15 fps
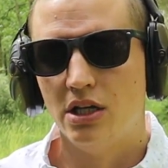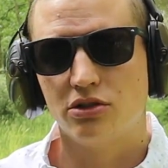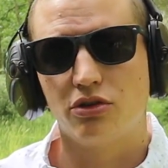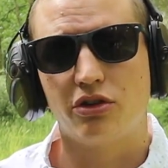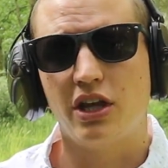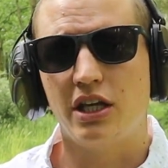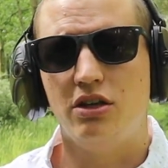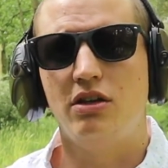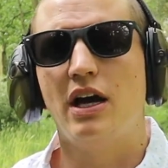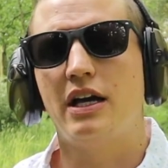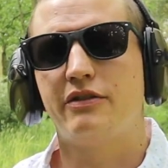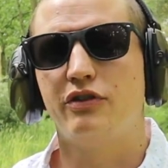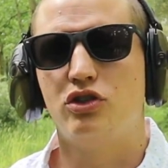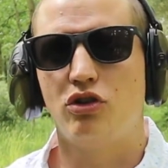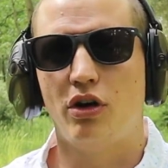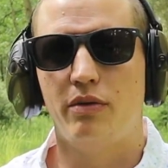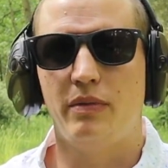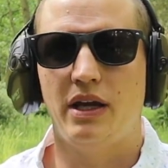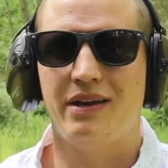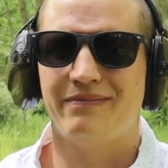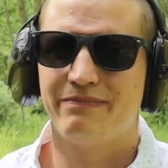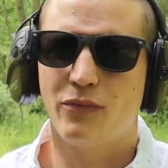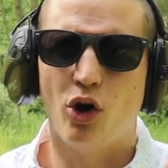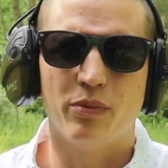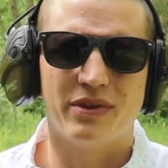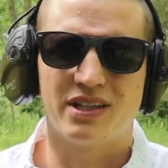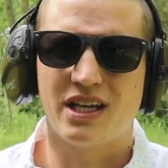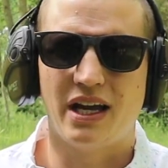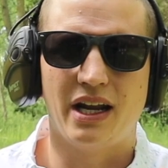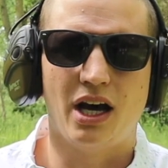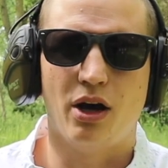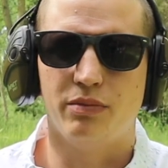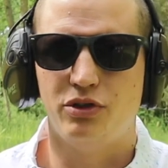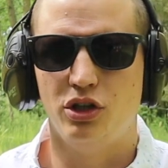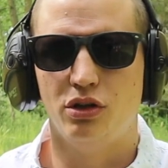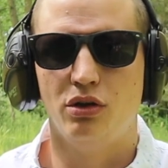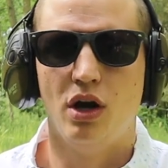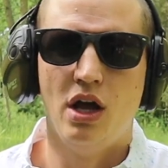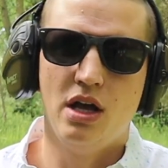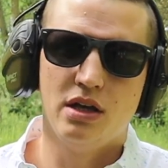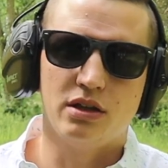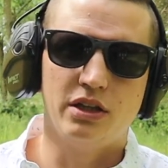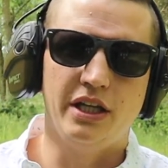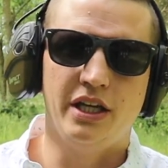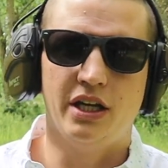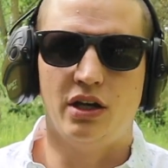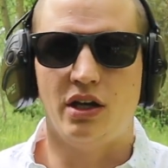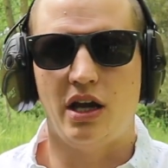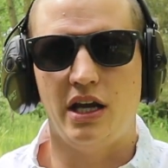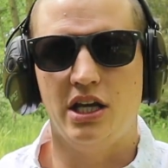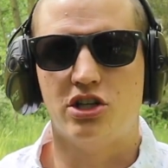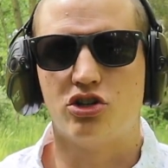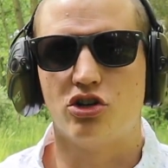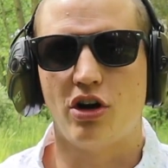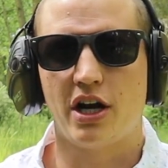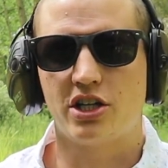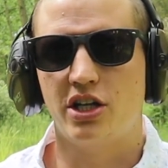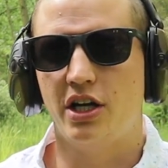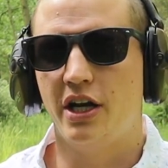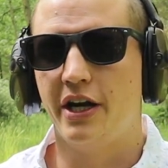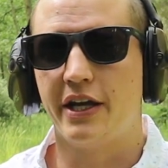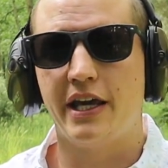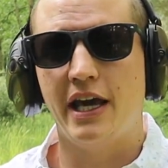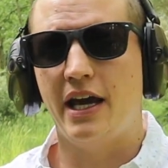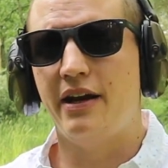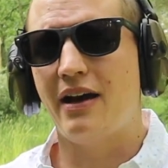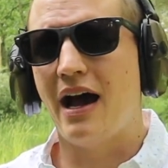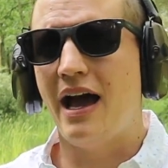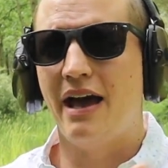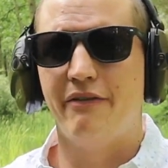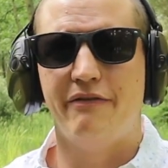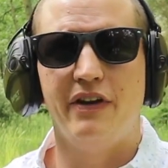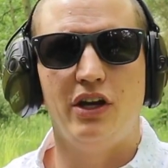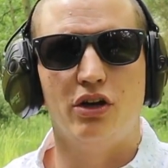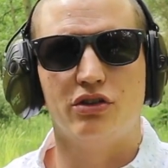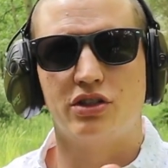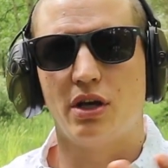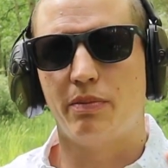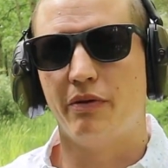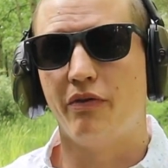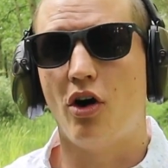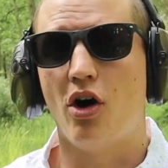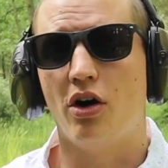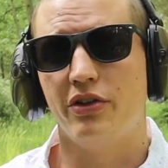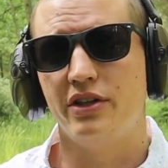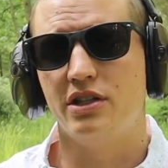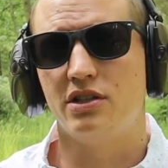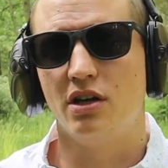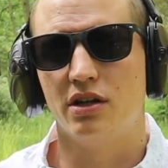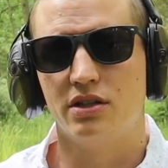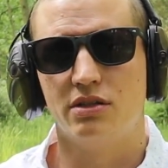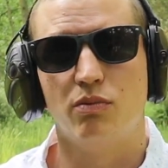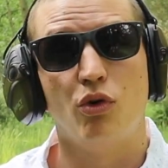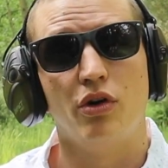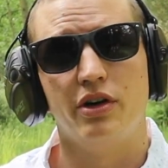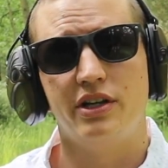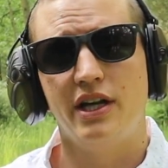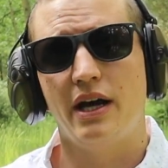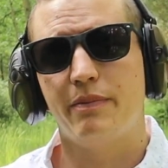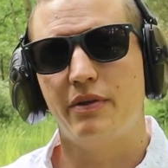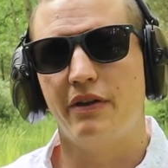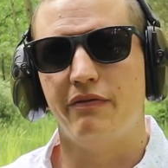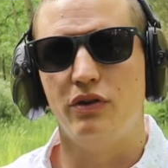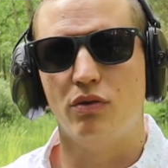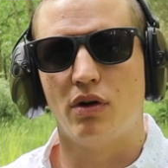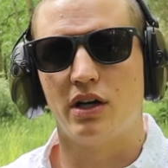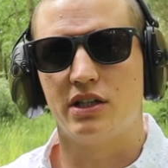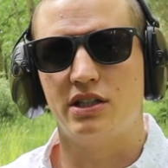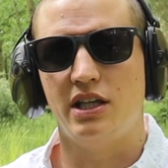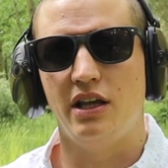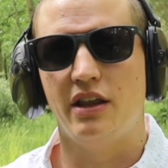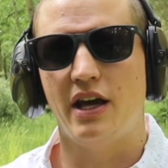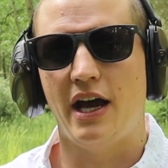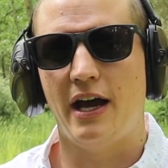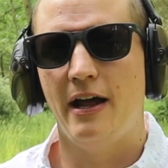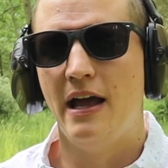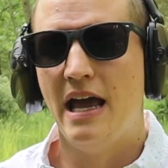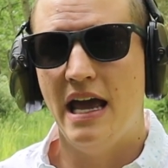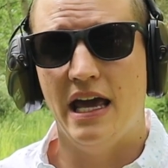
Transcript: So thank you guys for joining me. Hope this kind of helped you lean in each direction. And again, I have videos up of all these guns more in depth if you want to see that.